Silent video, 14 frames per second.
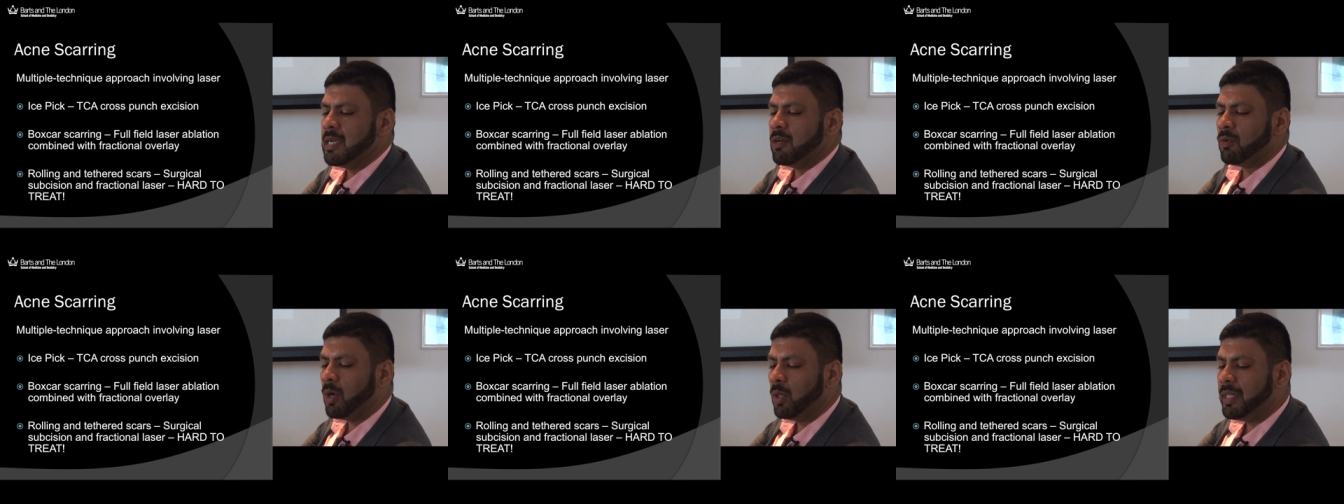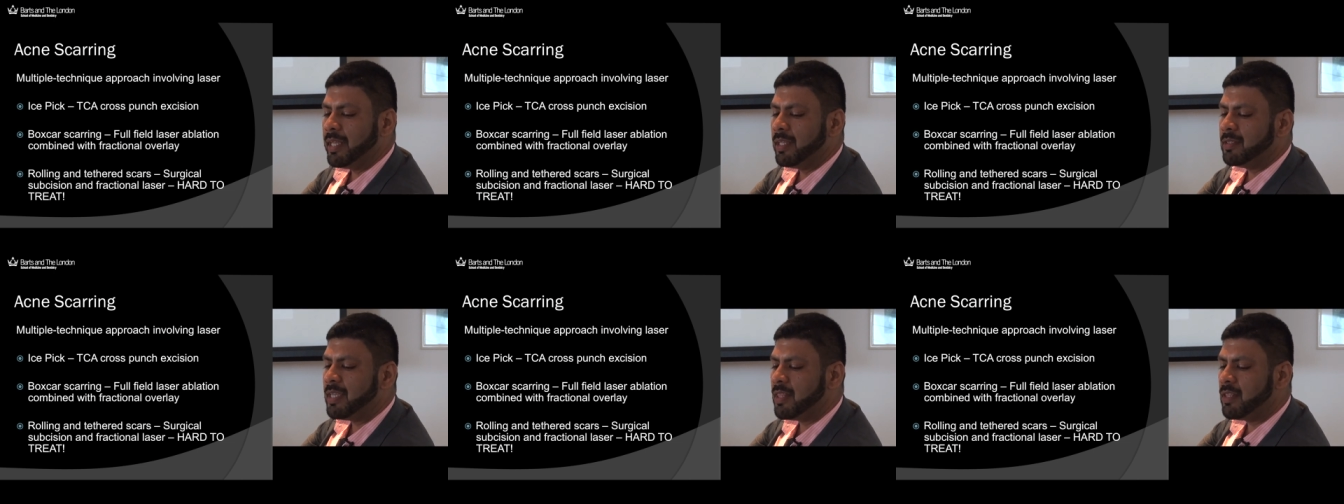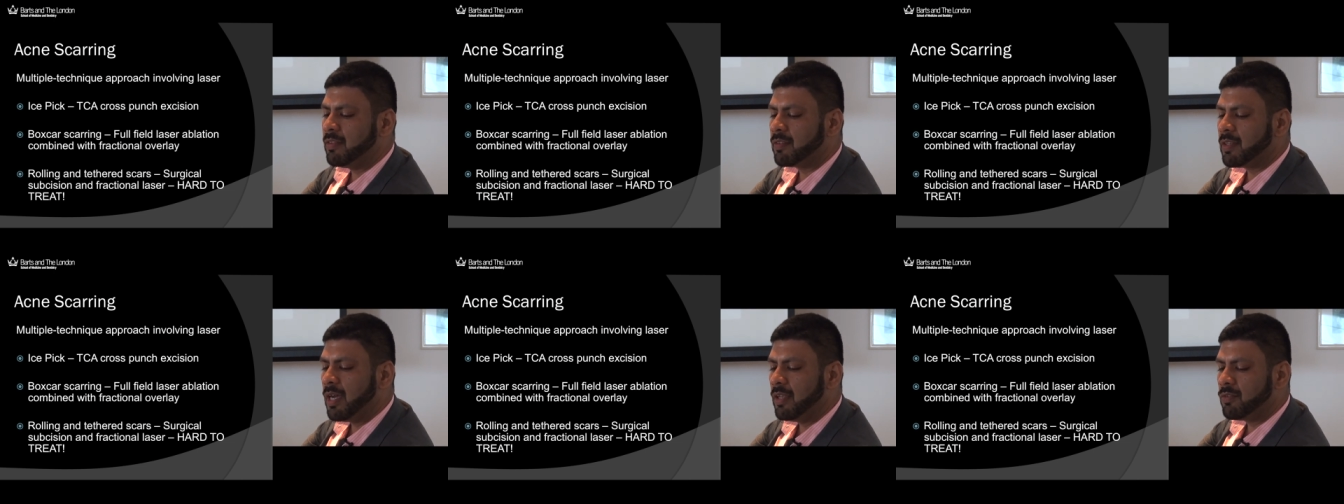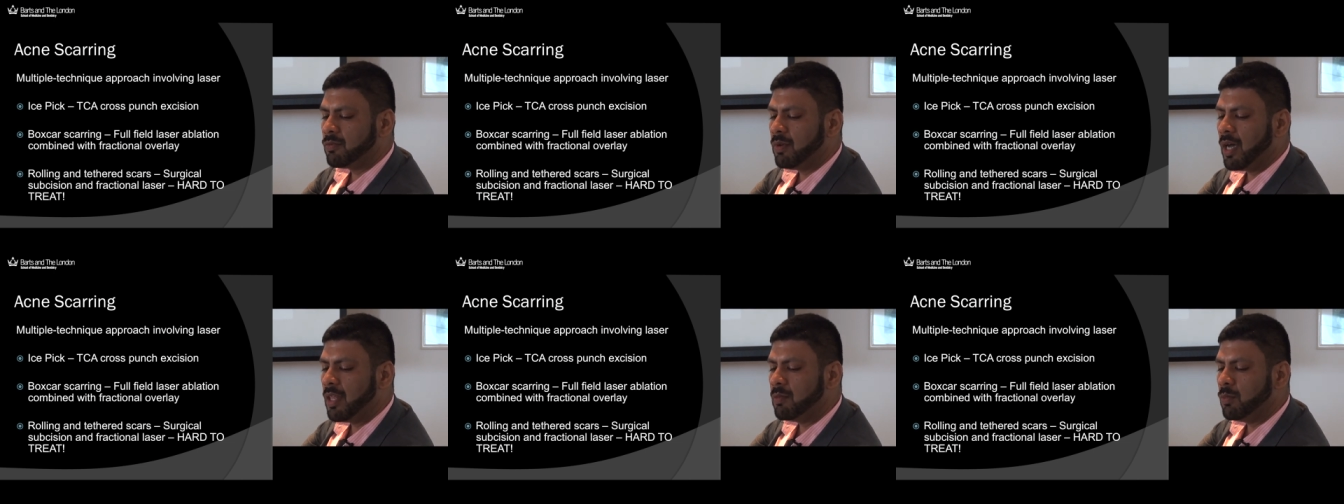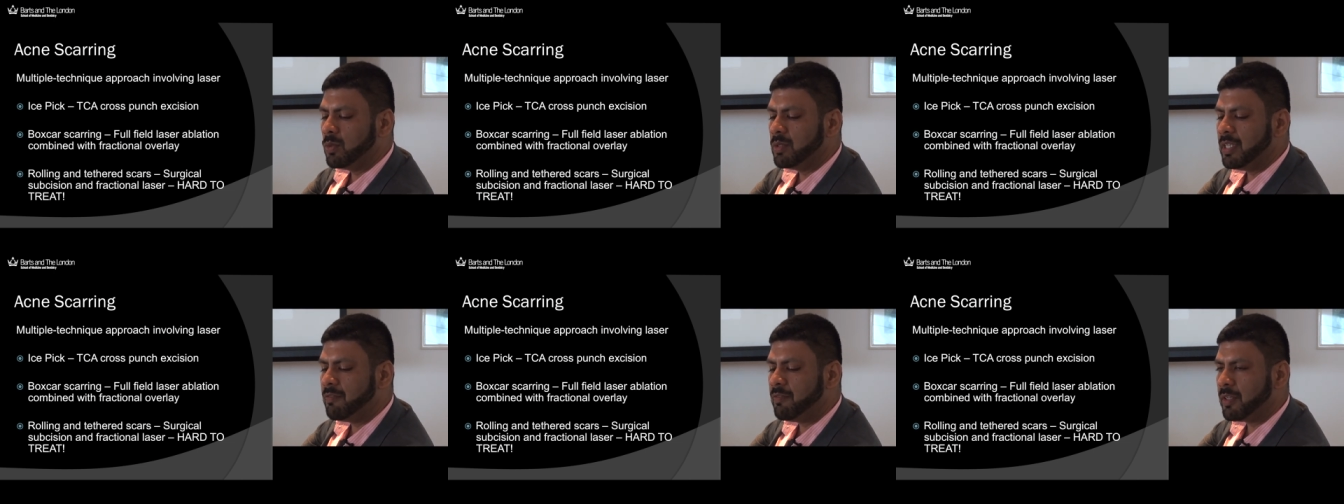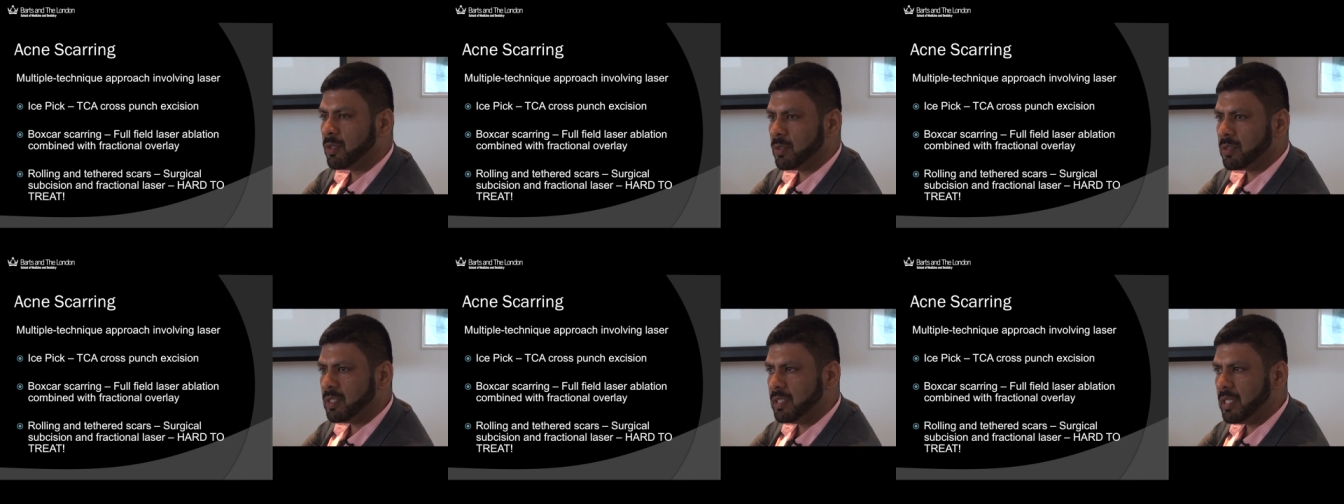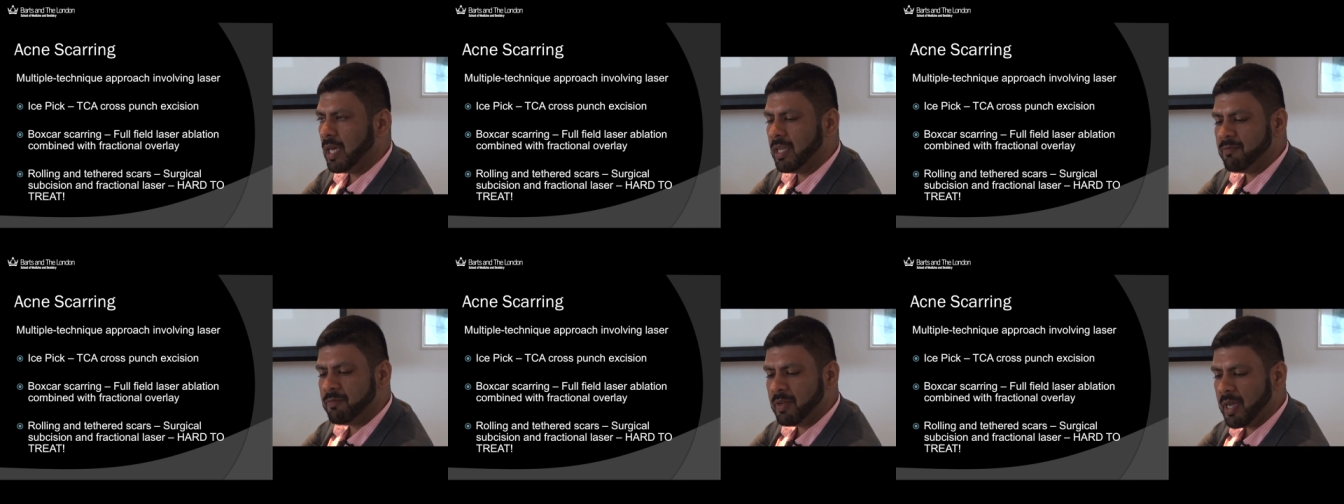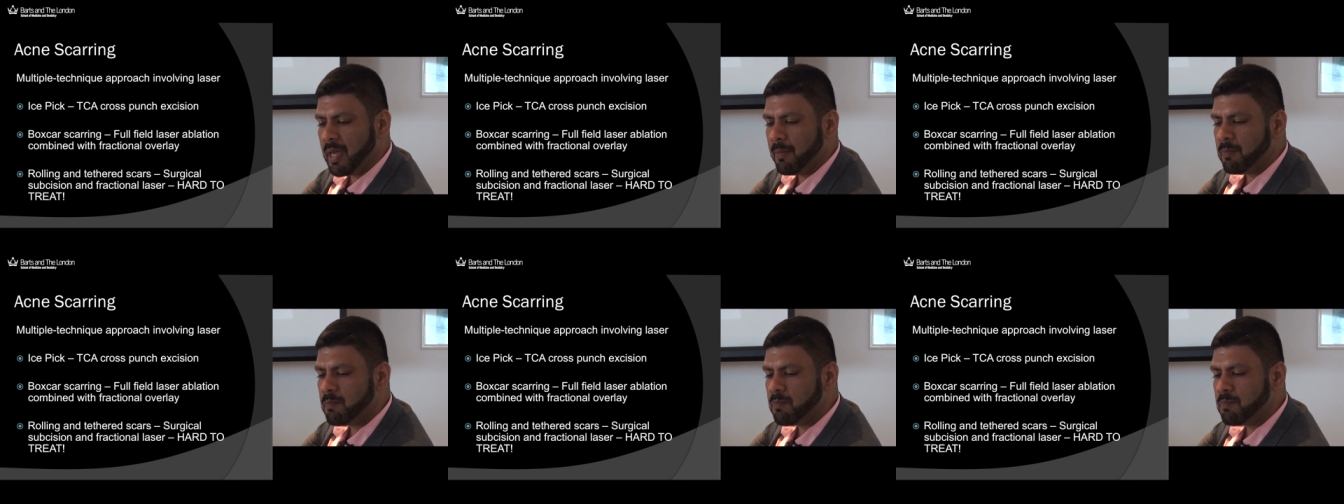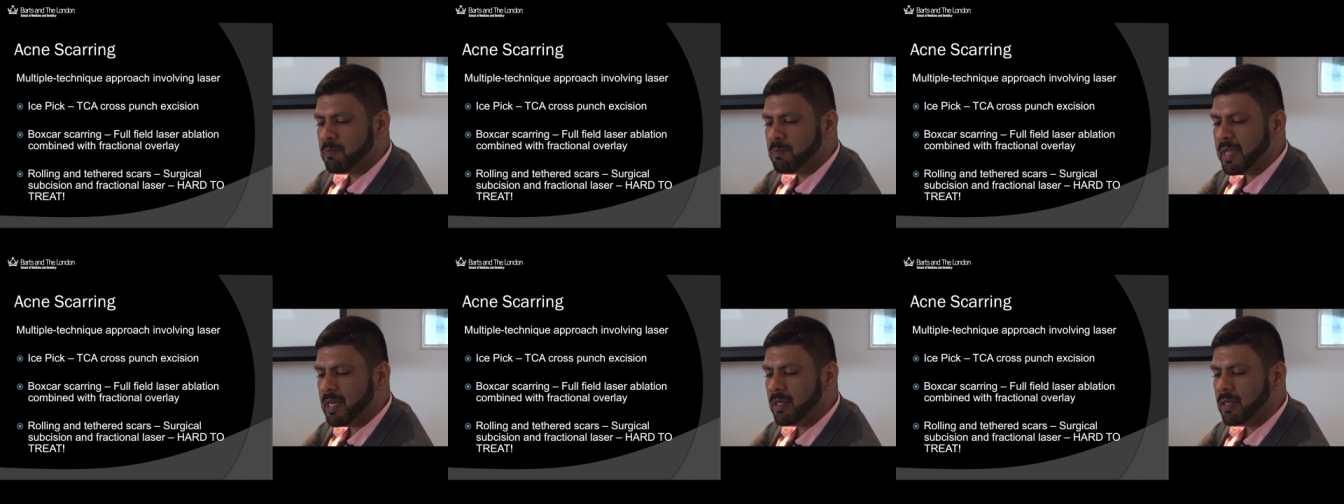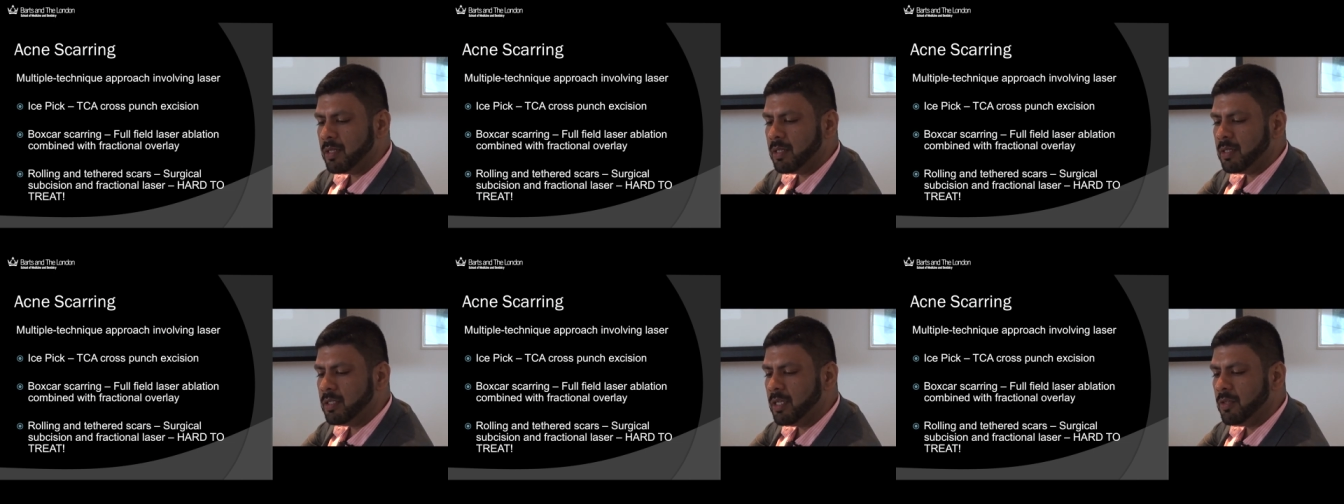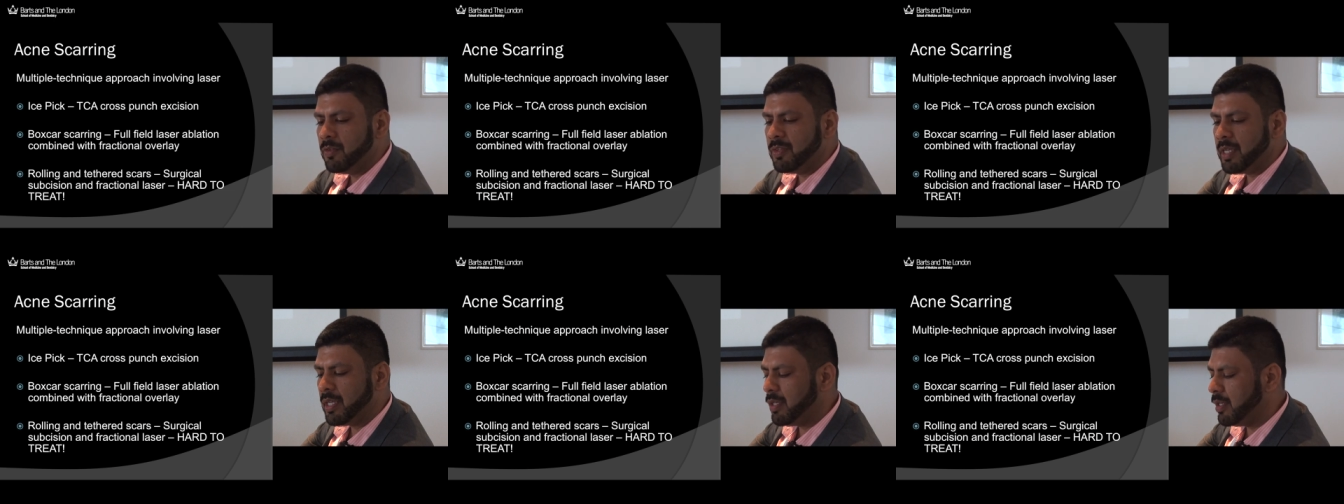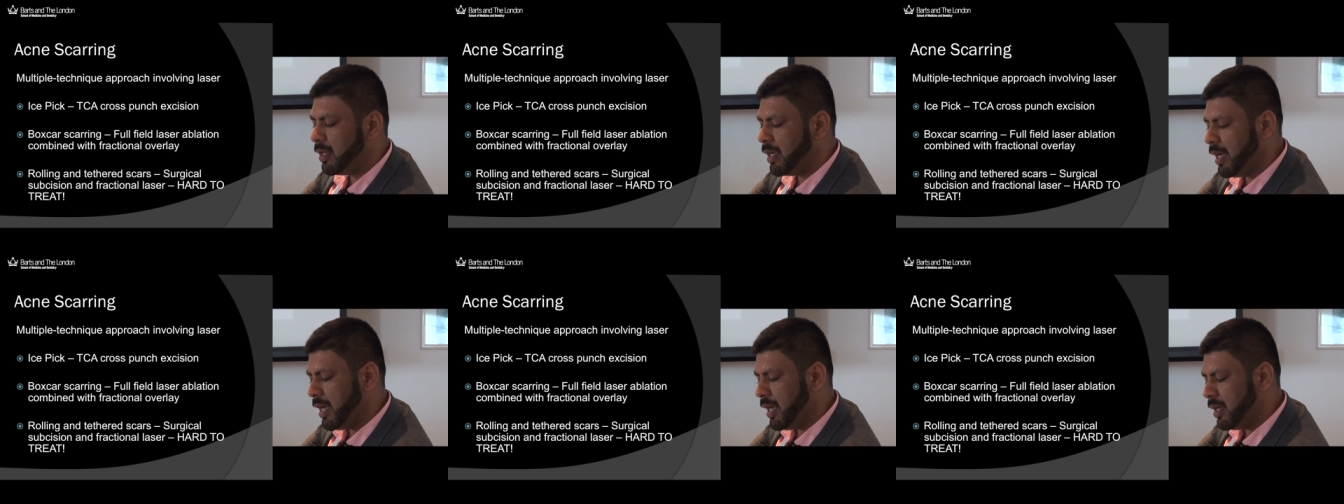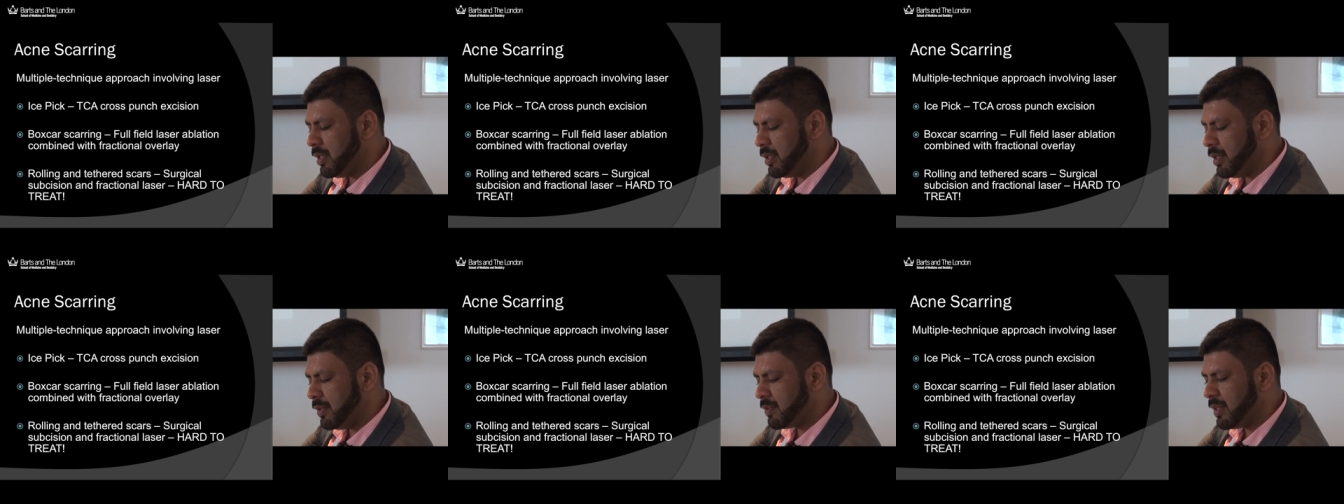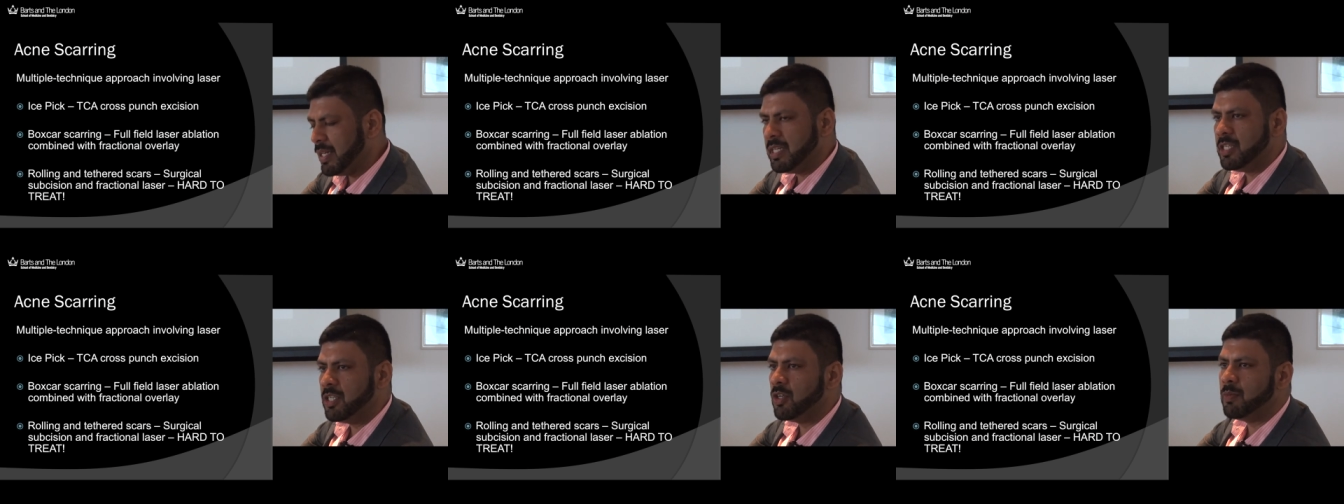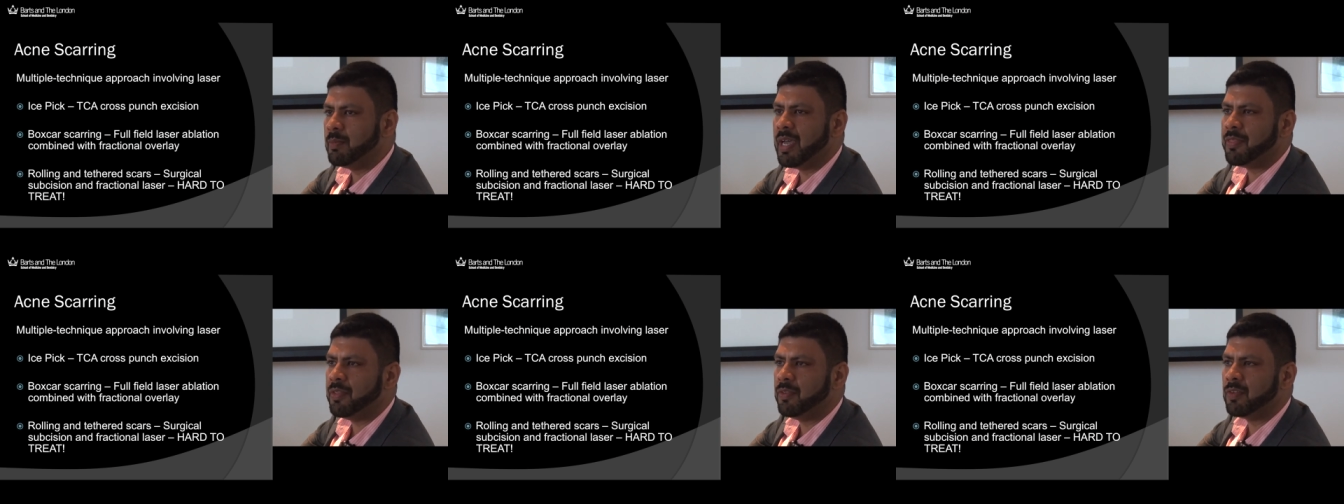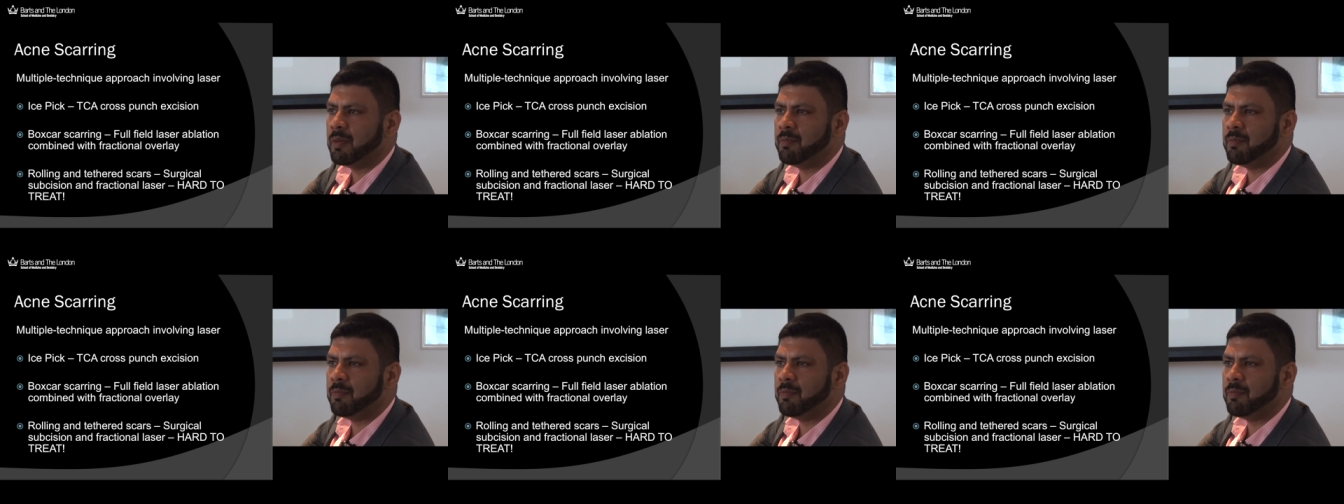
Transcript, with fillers: Rolling and tethered scars are rather more difficult and I've uh, been using uh, slightly newer methods.